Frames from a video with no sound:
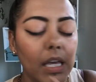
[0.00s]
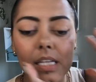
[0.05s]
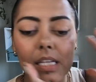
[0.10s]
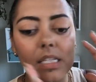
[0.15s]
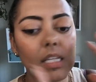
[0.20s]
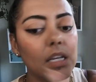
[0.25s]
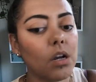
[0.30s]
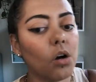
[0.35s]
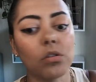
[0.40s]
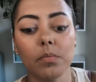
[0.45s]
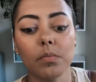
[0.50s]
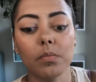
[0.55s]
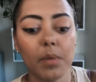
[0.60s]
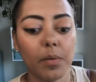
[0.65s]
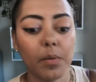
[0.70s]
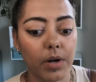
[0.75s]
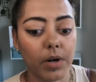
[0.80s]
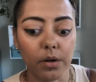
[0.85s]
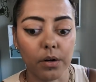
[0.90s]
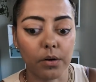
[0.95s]
is the ultimate
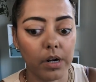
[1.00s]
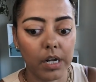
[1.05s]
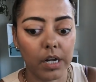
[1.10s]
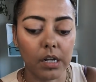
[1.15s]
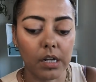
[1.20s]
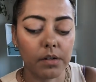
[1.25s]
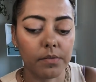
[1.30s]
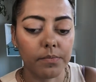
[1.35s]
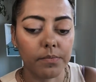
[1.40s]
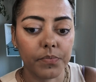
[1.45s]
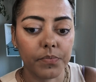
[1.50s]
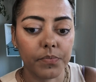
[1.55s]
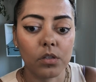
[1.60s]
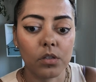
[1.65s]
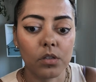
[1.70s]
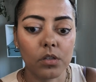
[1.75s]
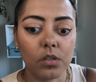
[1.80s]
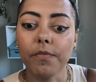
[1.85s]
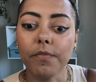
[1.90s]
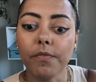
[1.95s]
priority.
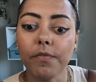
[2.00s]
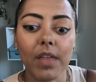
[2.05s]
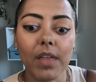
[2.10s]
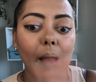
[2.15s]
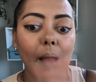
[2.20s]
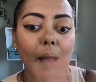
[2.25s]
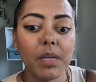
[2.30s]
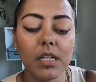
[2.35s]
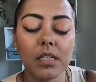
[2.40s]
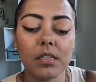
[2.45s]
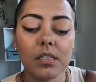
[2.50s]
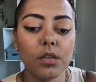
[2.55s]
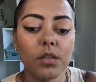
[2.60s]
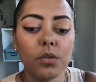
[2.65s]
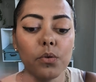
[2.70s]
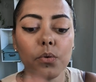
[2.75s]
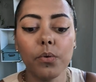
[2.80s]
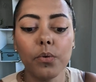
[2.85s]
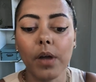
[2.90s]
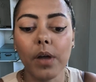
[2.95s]
So if that means that
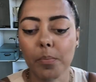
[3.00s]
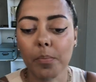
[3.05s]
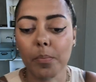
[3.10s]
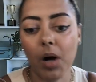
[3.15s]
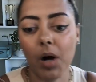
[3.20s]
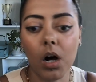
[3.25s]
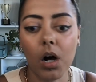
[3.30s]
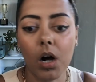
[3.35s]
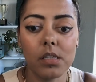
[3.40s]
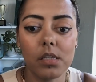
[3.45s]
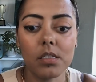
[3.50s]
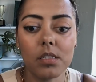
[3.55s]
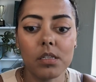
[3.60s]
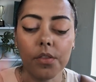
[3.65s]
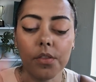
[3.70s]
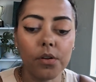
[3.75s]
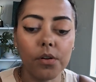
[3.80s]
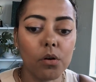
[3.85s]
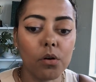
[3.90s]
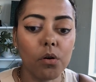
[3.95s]
you have to pause
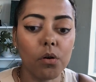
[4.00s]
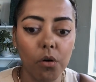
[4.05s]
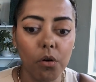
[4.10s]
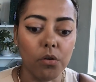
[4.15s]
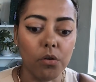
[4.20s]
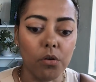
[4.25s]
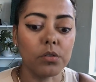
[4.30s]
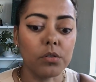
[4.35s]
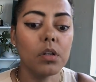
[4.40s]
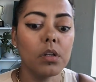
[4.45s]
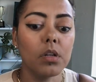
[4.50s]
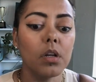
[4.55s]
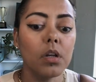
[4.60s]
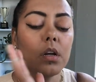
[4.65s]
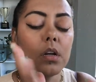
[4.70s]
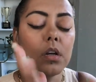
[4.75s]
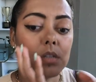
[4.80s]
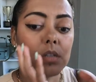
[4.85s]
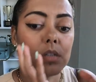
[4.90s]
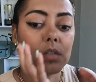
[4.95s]
other goals
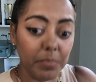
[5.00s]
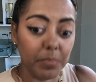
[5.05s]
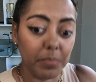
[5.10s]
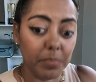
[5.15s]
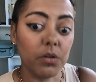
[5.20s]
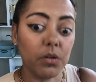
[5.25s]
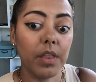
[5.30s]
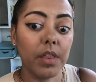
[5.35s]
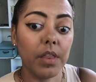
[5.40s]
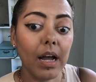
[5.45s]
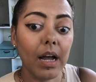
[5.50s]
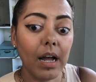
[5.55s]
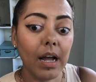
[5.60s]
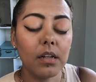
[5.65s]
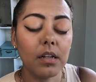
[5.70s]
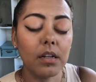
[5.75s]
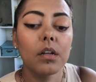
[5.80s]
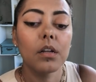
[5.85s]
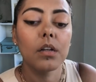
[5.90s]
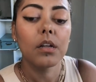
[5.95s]
to build
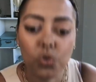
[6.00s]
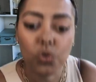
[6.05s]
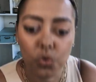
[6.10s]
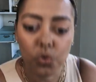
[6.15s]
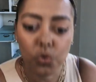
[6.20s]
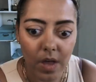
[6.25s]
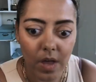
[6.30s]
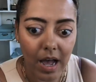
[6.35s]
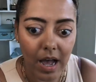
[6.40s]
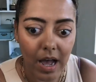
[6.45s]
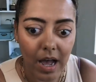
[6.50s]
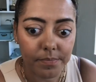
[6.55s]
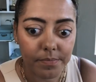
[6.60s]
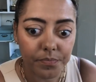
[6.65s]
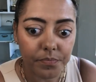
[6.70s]
that, do that.